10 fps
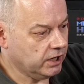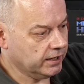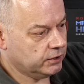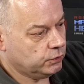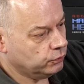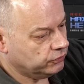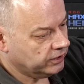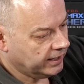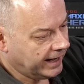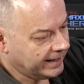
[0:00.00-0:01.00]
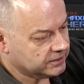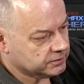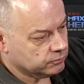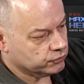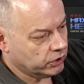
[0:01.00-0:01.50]
I could add
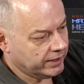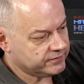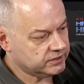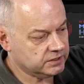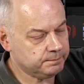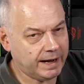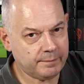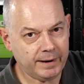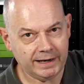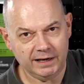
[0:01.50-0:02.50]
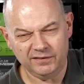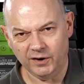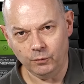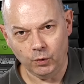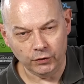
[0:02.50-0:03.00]
some drives to this back panel if
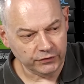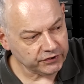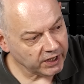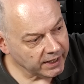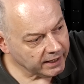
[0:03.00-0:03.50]
I want,